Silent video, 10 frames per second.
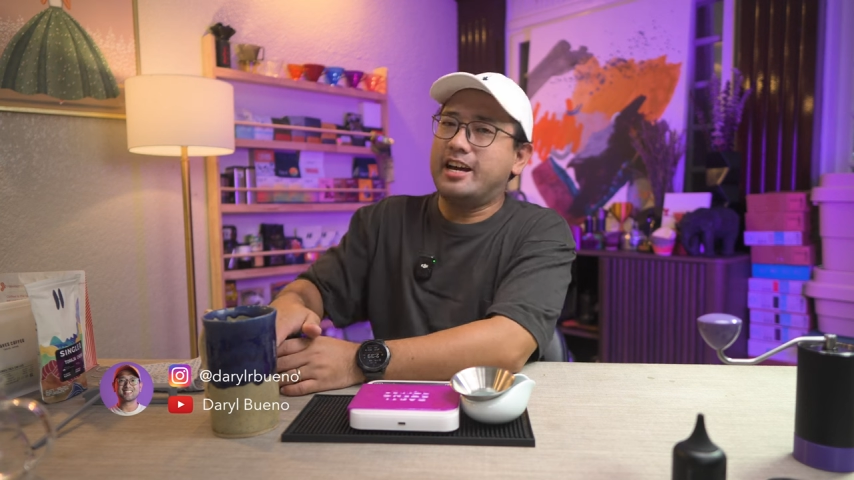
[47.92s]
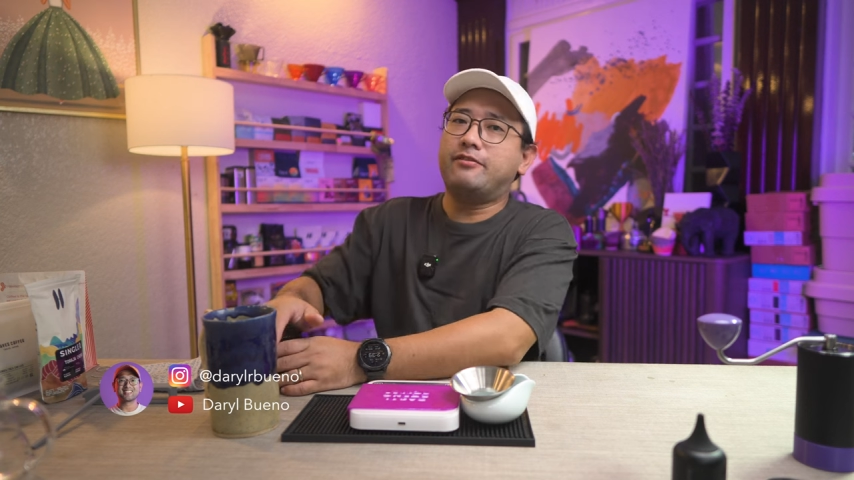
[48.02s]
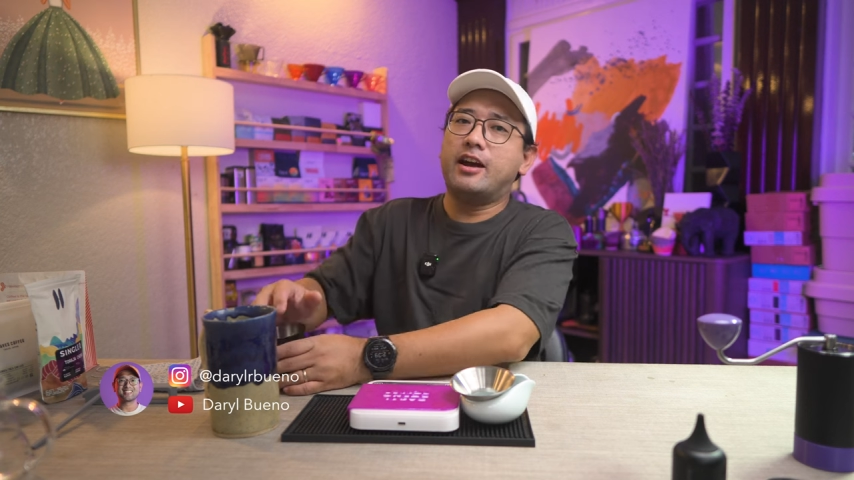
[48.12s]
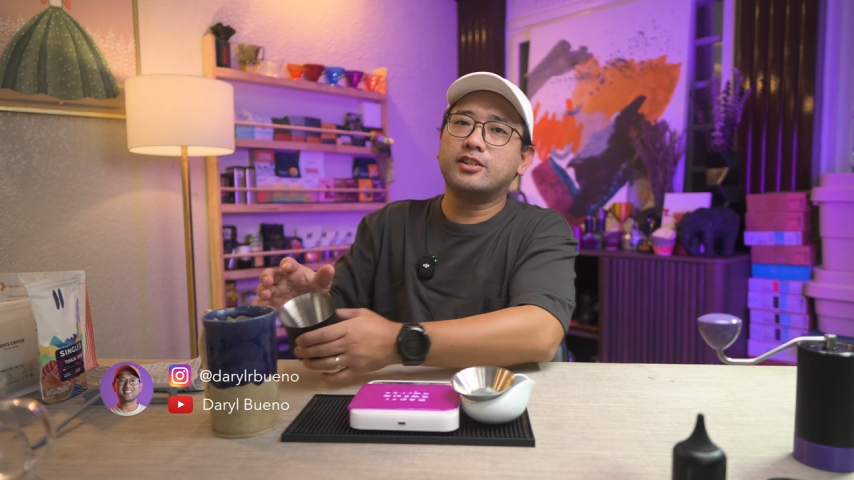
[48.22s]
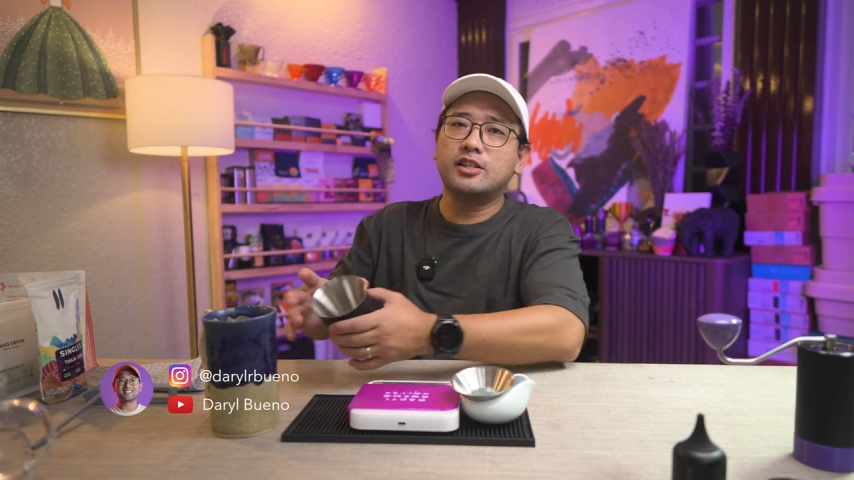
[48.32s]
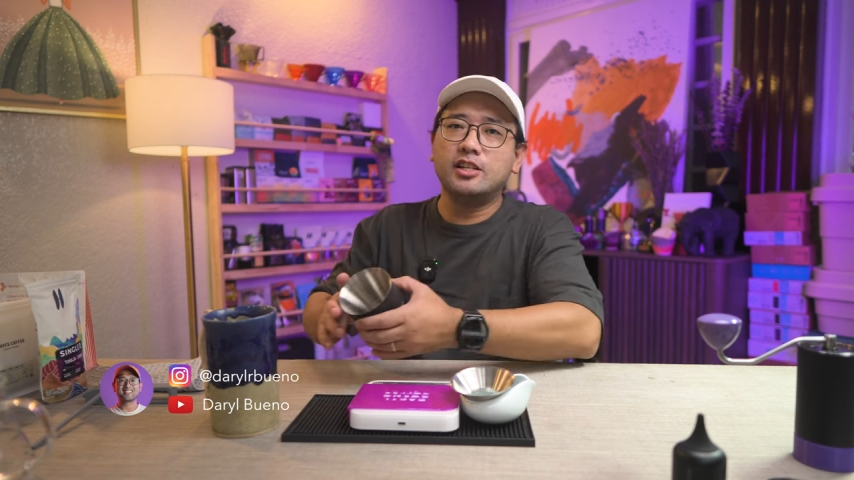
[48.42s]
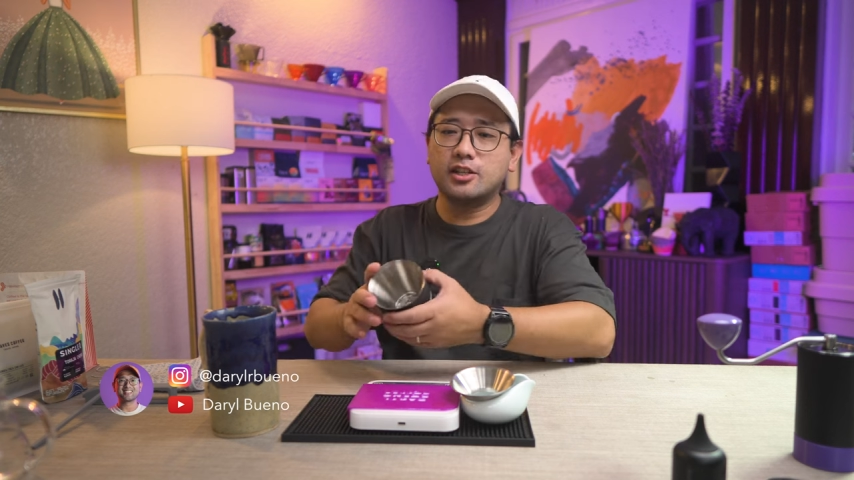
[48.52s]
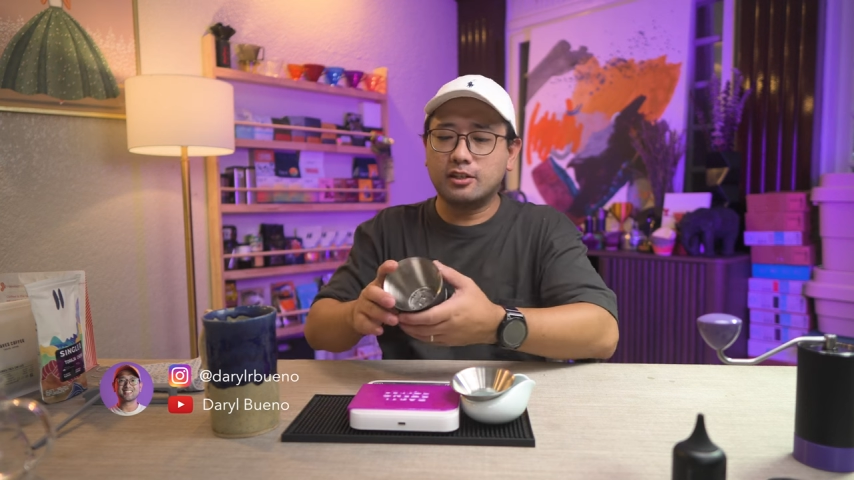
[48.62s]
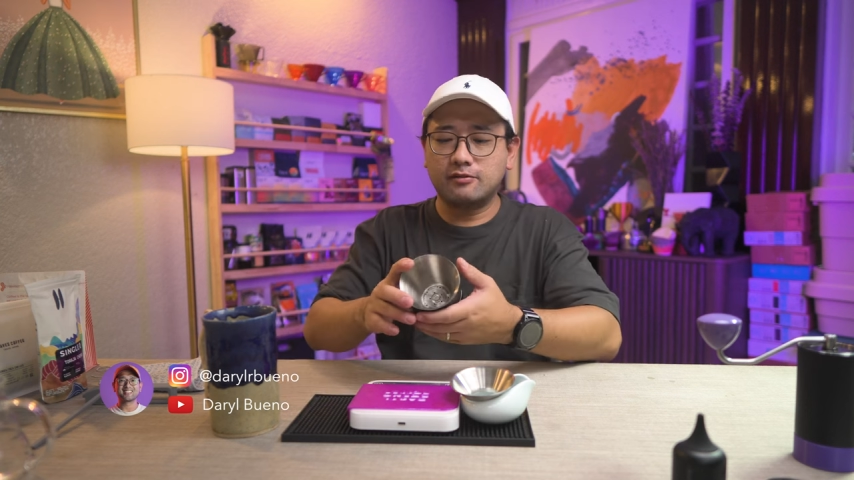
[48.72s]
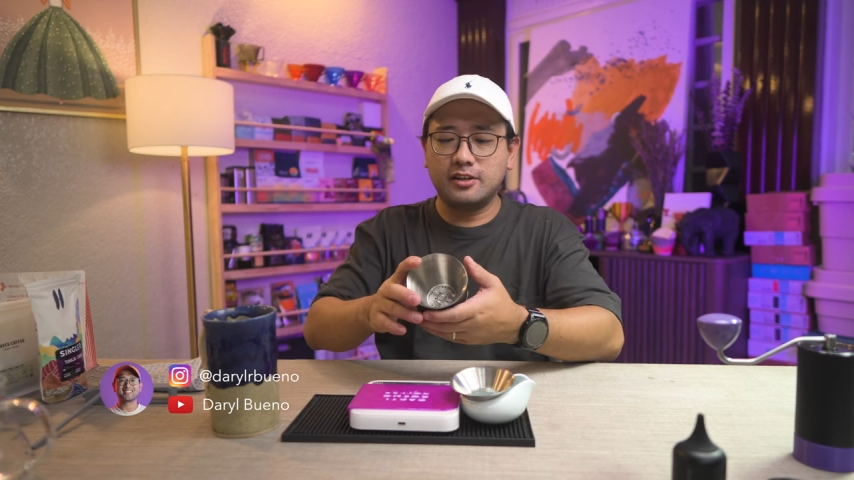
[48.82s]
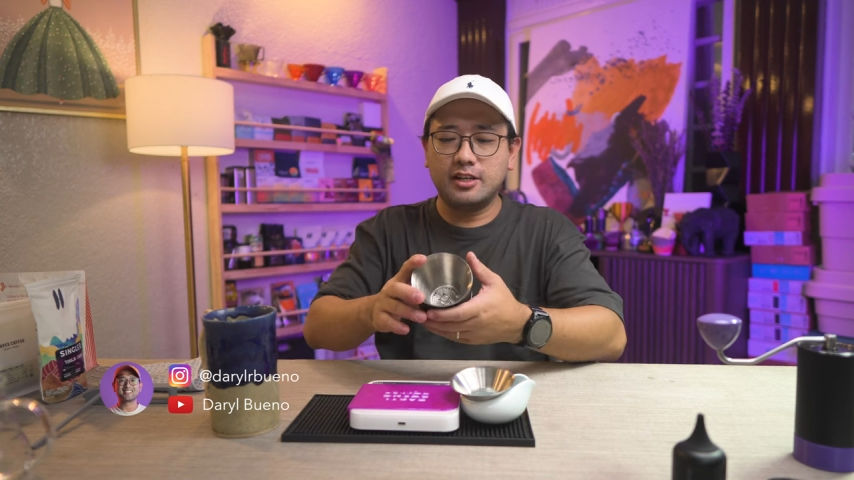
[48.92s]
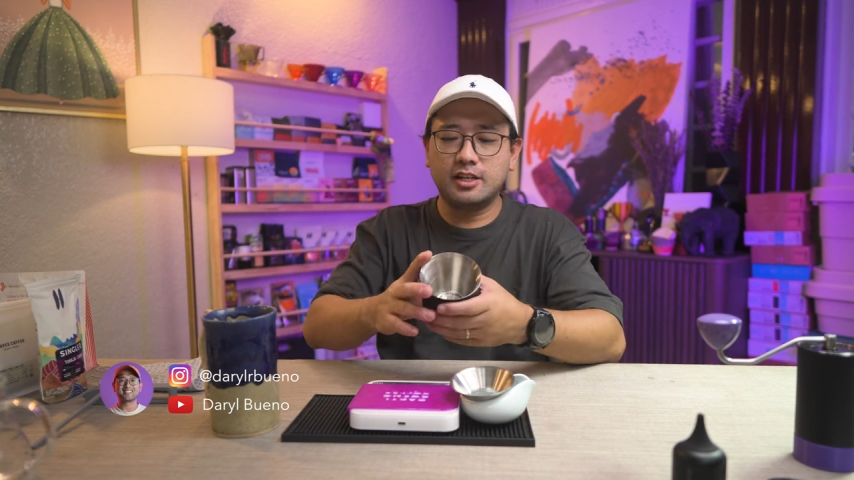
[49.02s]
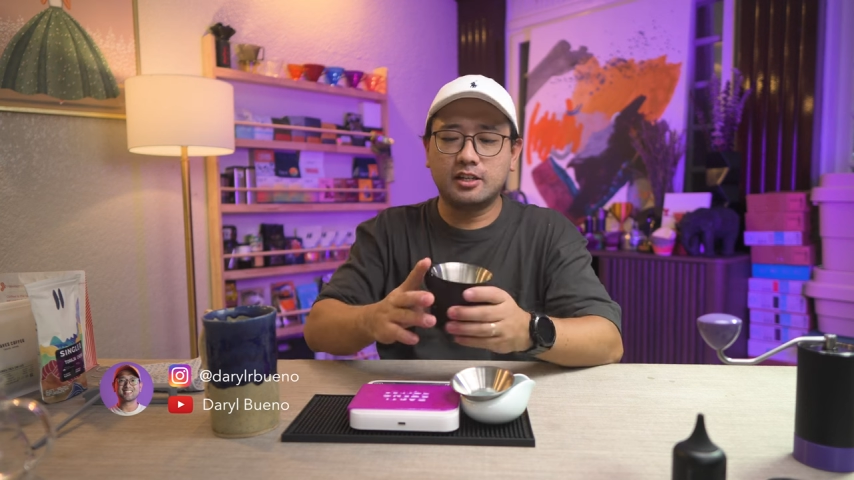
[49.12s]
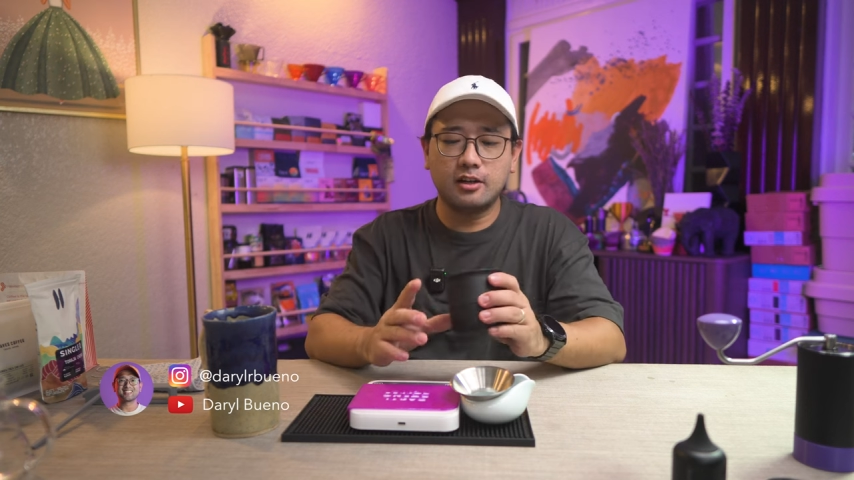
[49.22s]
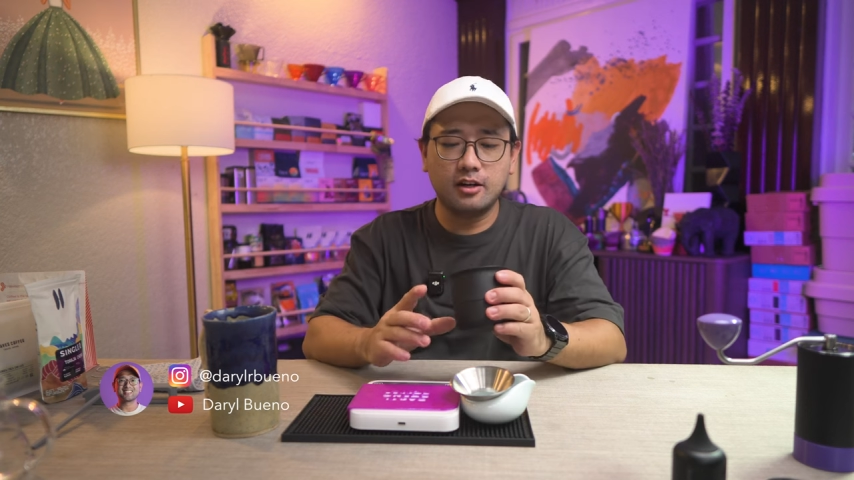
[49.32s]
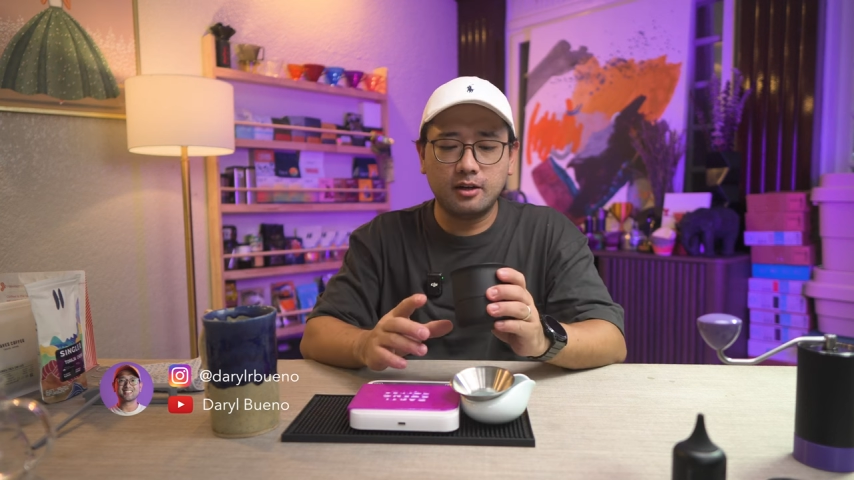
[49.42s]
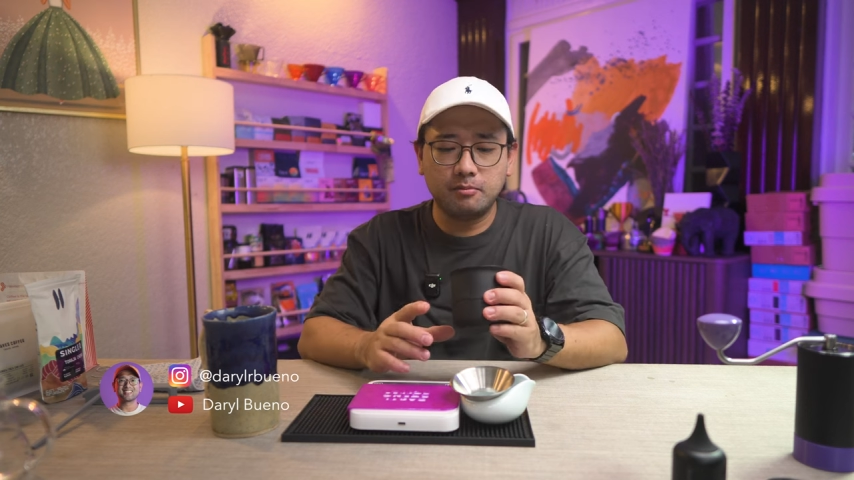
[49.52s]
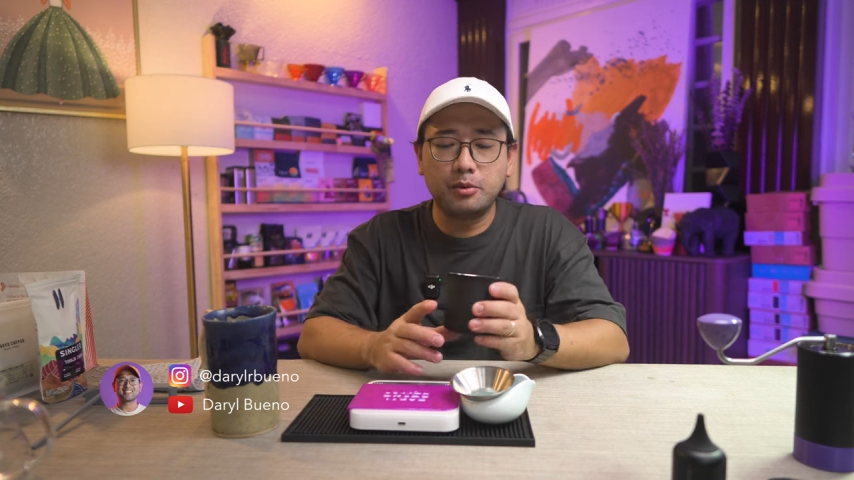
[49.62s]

I've actually just finished um,